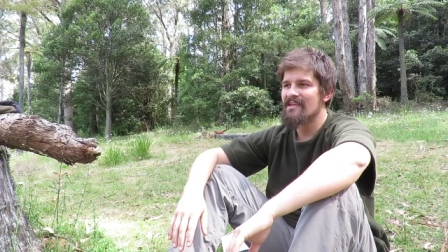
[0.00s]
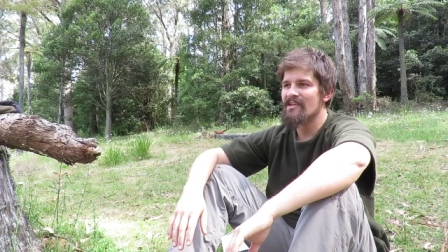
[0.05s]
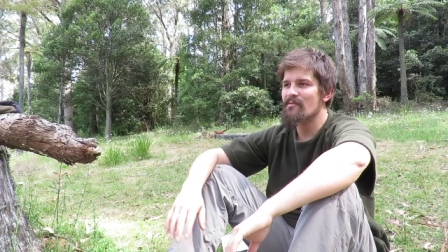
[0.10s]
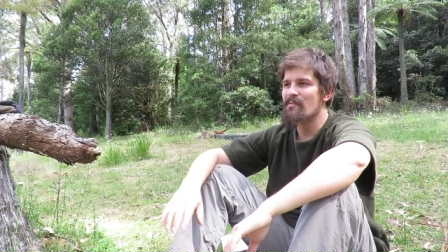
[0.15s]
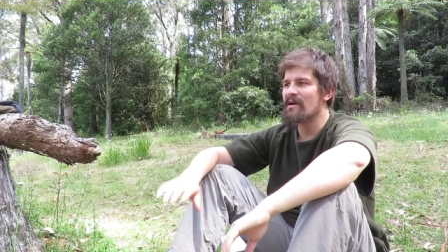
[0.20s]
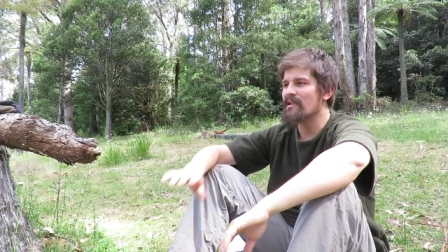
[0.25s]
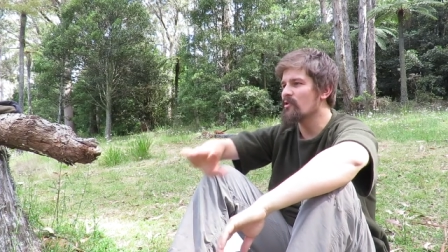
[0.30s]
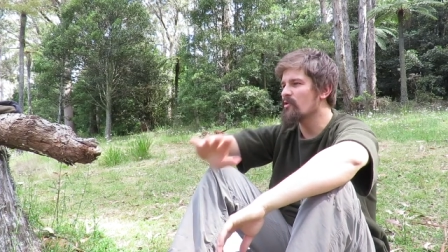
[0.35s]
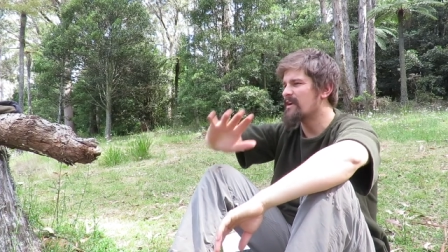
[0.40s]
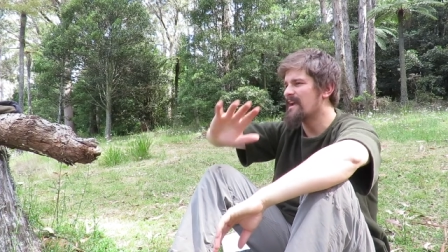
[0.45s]

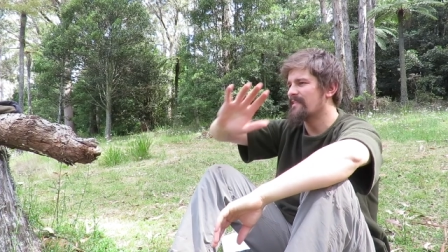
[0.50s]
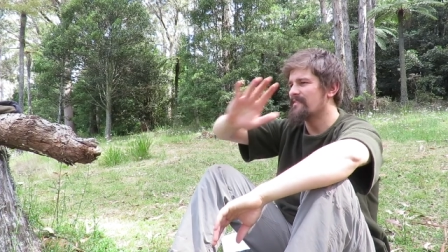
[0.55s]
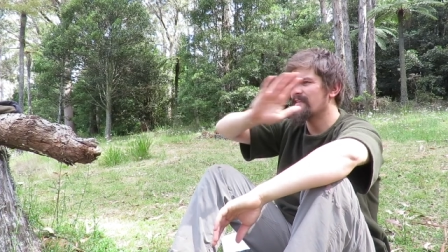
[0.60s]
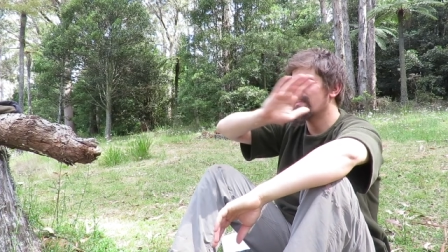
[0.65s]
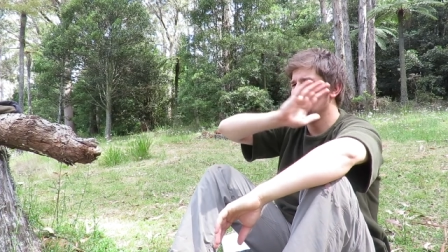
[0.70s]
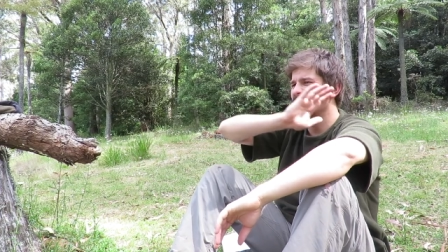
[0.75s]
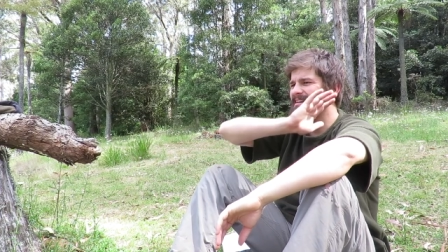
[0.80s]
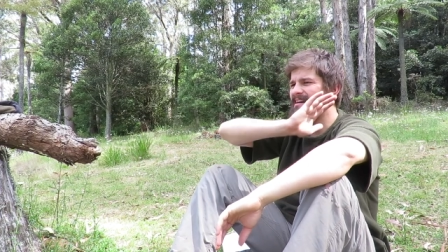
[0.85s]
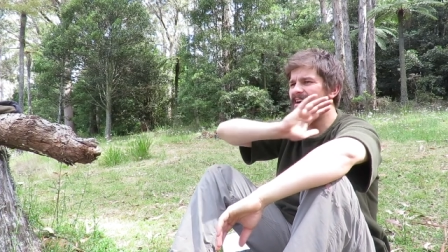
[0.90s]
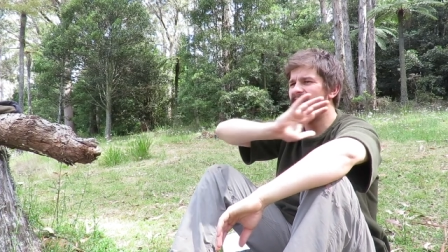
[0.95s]
you might look out
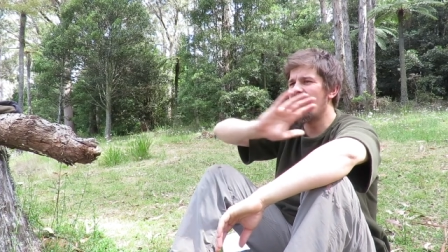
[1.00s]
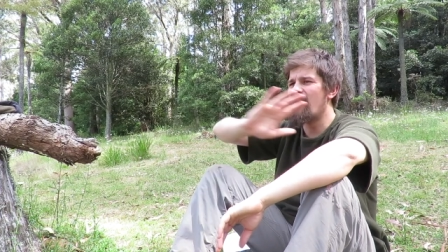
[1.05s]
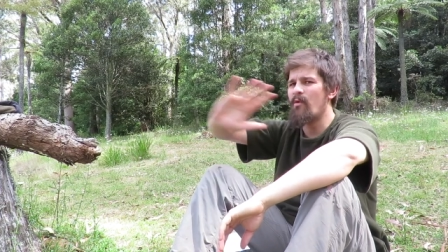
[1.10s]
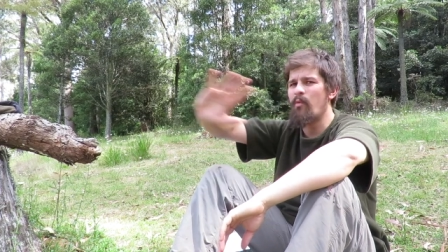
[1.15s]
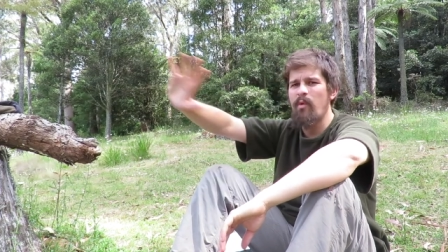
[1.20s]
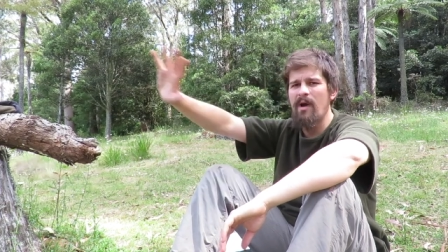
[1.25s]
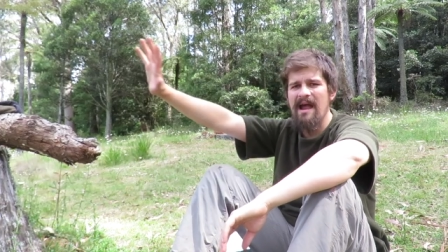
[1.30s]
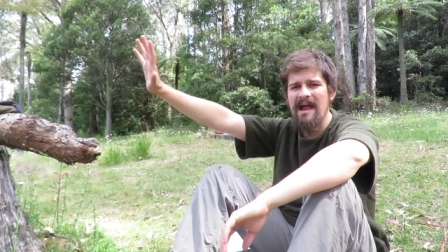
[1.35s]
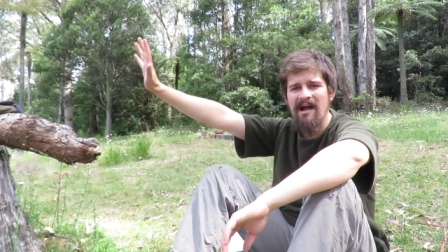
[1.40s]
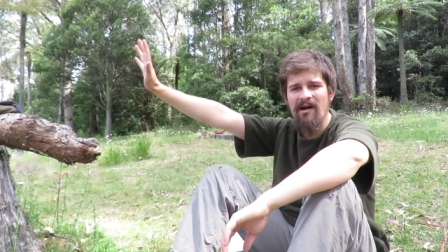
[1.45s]
there and think, oh
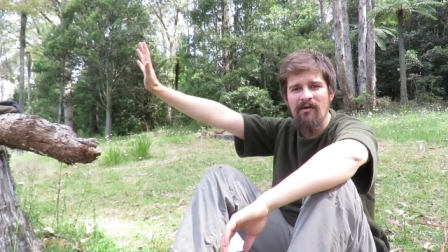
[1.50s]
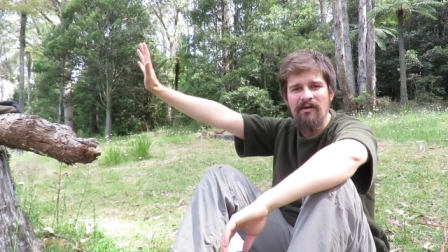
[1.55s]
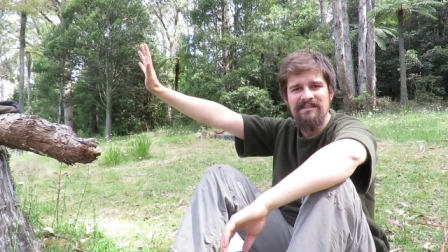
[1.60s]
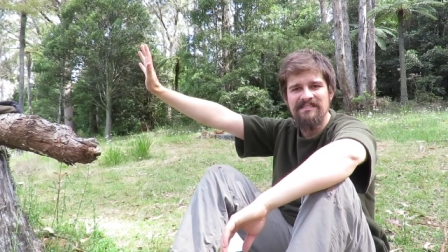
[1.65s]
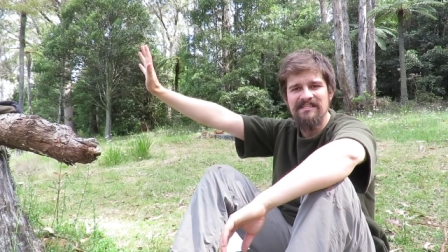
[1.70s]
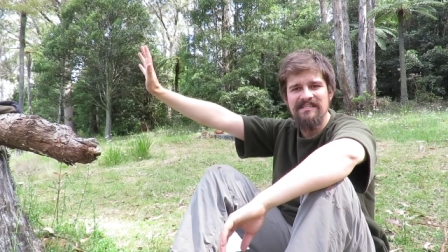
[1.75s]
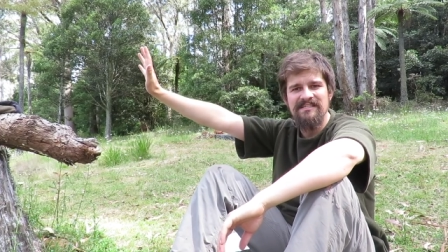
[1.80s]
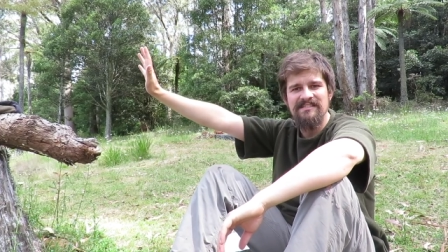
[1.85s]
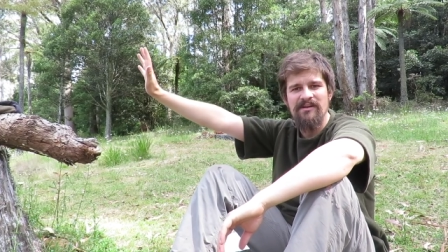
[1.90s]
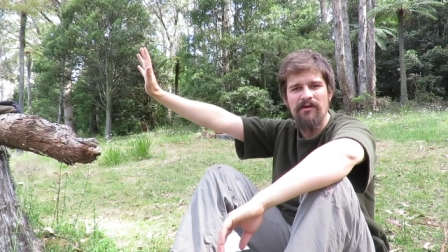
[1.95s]
wow,
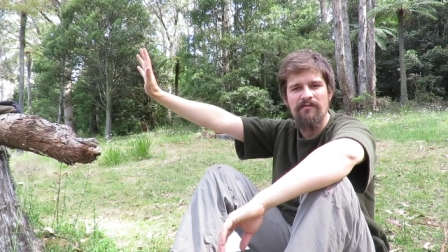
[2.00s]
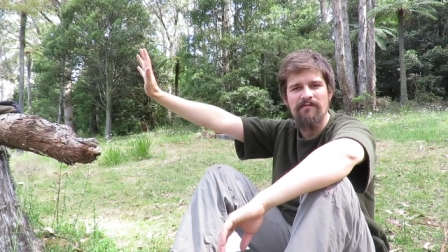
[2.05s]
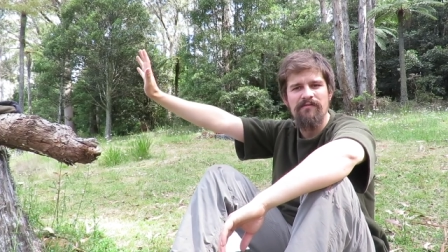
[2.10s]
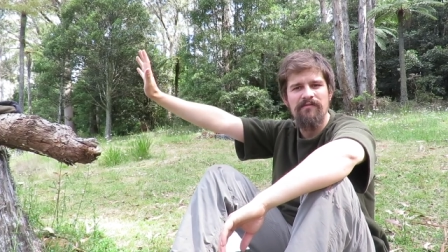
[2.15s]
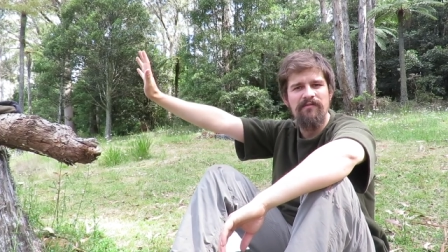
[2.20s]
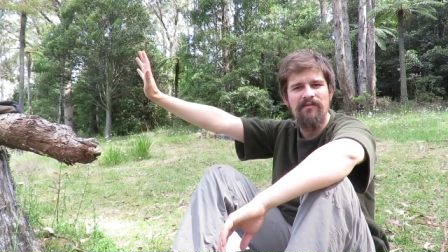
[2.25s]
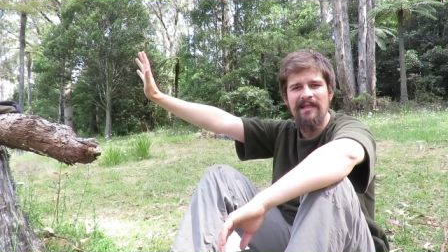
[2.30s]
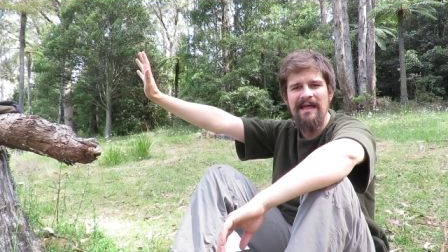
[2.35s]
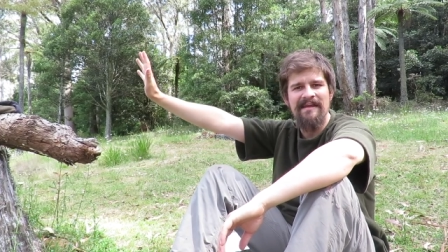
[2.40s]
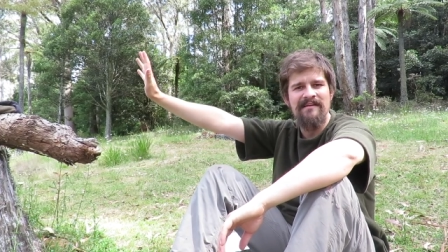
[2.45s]
it's just so
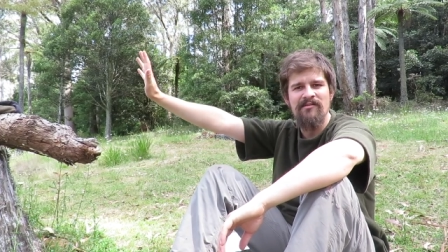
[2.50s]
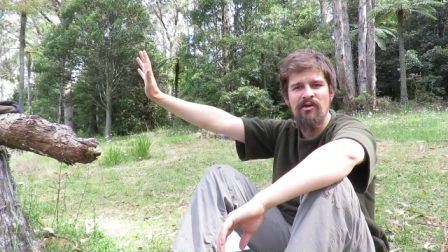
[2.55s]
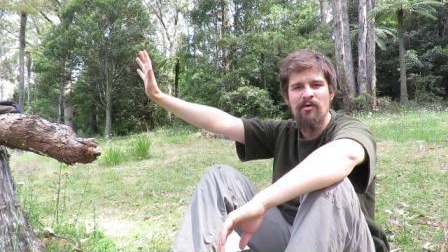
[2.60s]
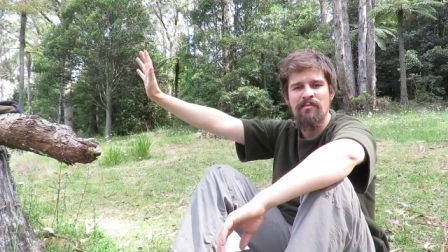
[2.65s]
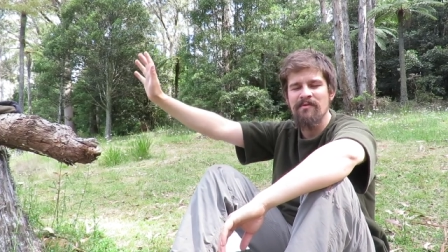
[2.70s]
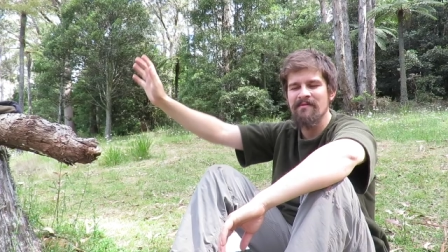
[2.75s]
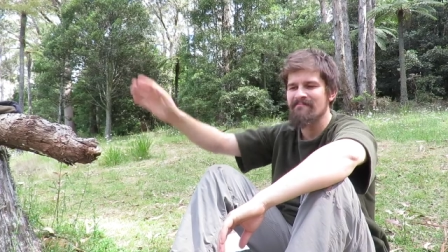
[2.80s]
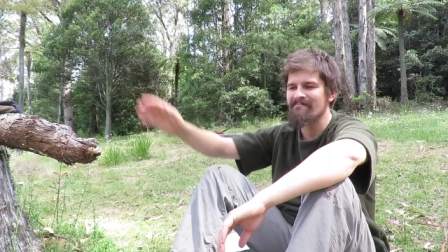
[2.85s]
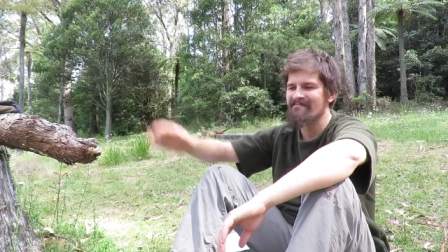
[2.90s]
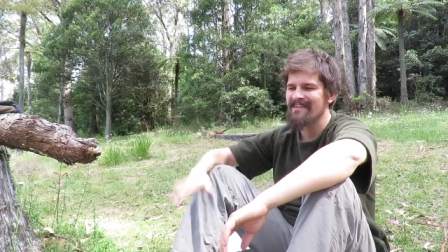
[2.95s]
flat and
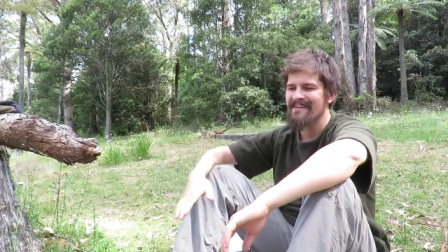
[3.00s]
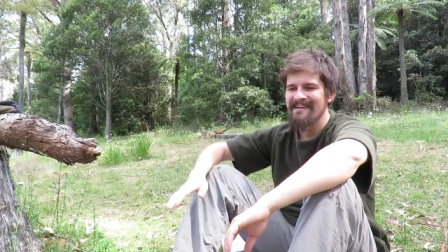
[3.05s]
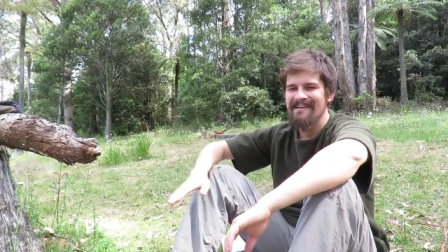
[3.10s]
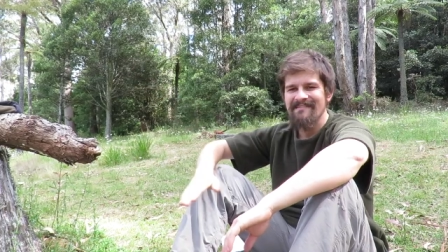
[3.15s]
open.